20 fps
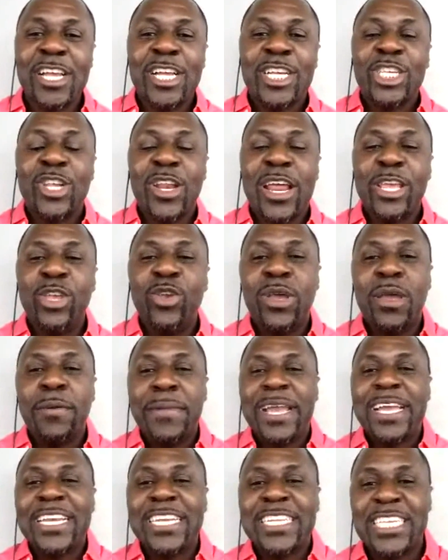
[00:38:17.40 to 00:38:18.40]
so that you can
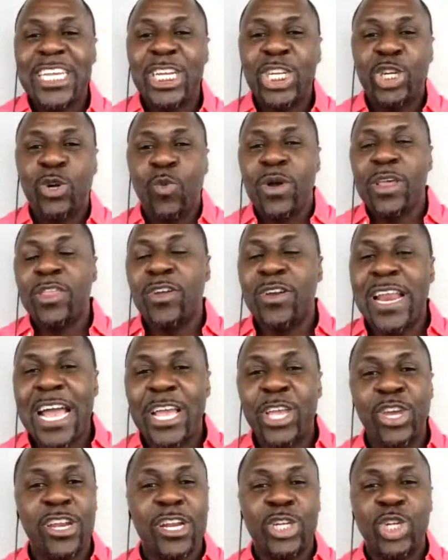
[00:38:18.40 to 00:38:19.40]
make a decision whether or not
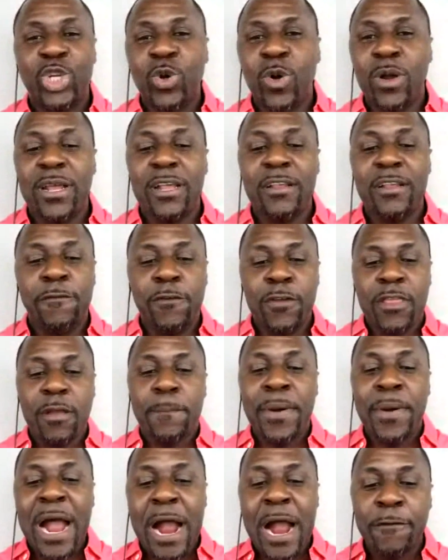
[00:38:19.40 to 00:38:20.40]
you're going to join us for the
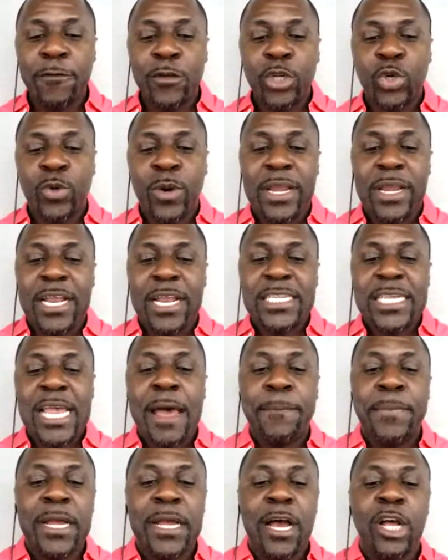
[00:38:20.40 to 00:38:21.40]
powerful training that's
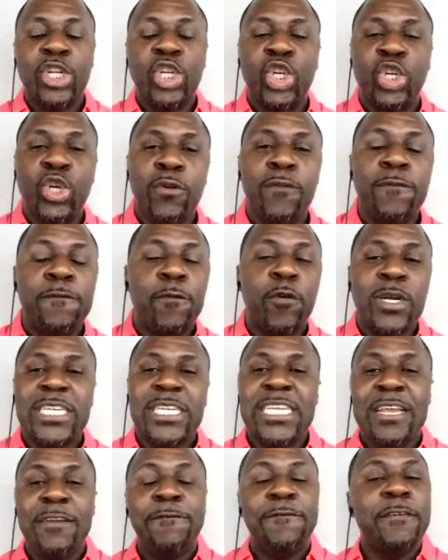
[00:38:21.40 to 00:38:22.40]
happening on June
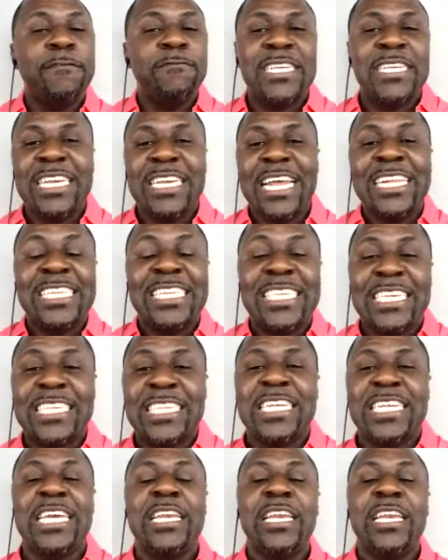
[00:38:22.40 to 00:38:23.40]
14, 15, and
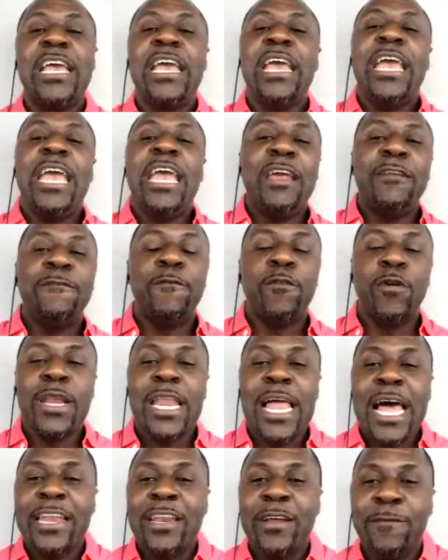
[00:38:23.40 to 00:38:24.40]
16 in Fort
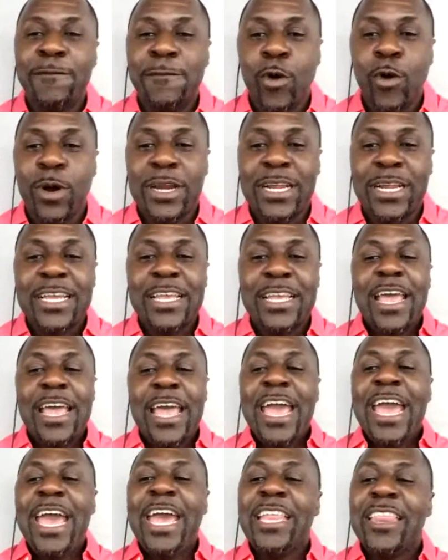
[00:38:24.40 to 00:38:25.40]
Lauderdale, Florida.
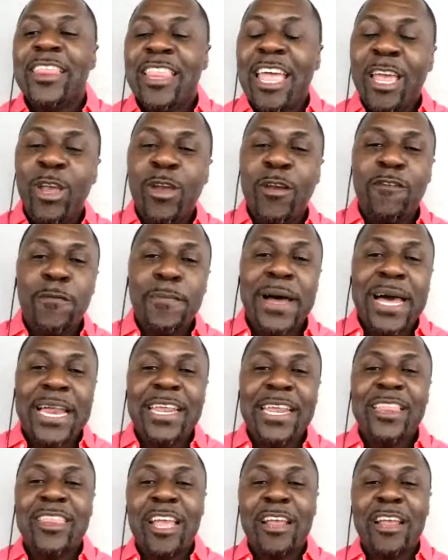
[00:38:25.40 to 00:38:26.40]
Hey, thank you,
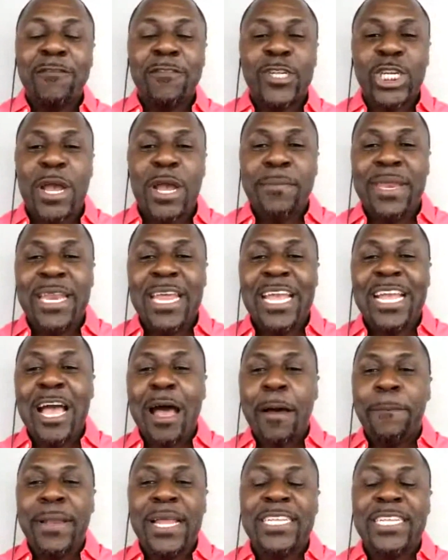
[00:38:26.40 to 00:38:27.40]
everybody. Thanks for chiming in.
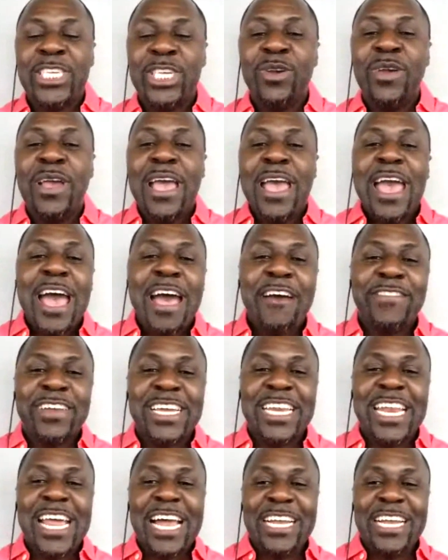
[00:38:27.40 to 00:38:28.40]
God bless you. Have a
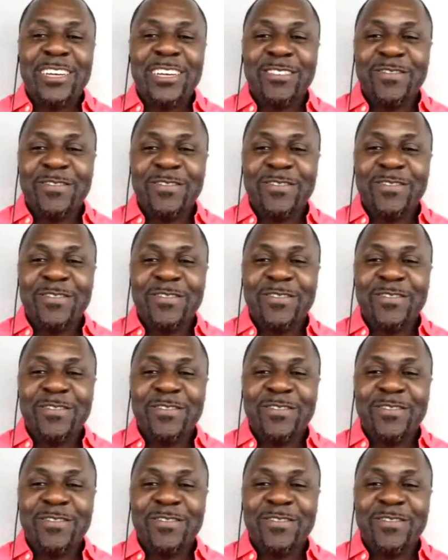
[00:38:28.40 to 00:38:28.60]
good night.